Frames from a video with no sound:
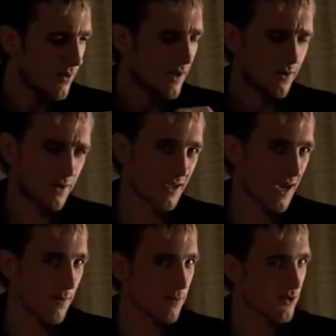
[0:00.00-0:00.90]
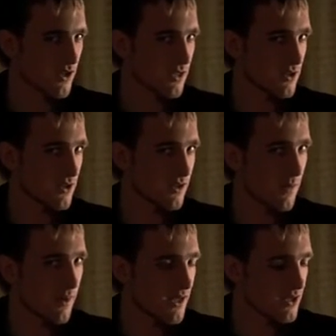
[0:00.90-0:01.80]
I don't think Apple changed. They
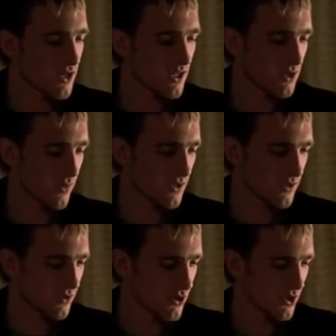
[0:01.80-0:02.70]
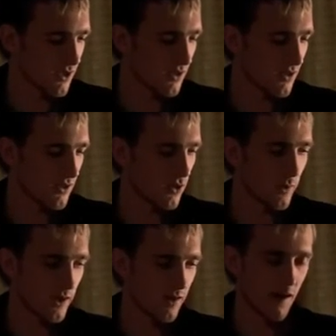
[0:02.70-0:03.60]
might have changed the resolution a little
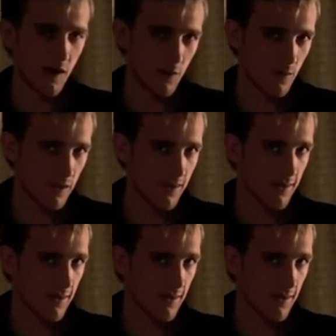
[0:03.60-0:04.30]
bit with